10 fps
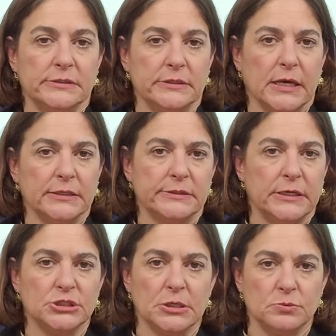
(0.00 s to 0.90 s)
And that's
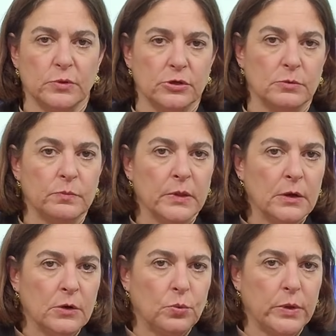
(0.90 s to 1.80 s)
Egypt, with whom
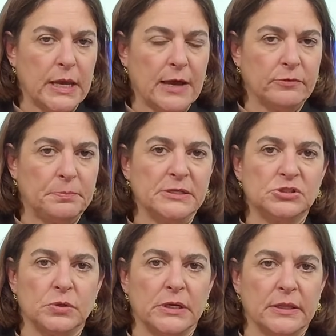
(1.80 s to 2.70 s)
we have a peace
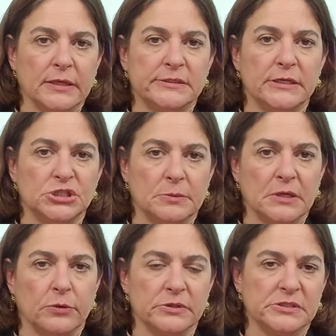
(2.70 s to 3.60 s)
treaty. That's Egypt
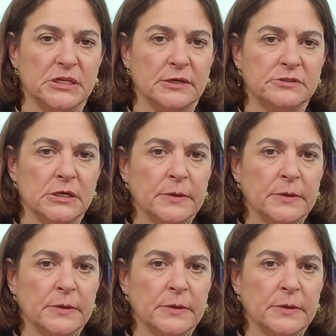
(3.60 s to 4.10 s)
that receives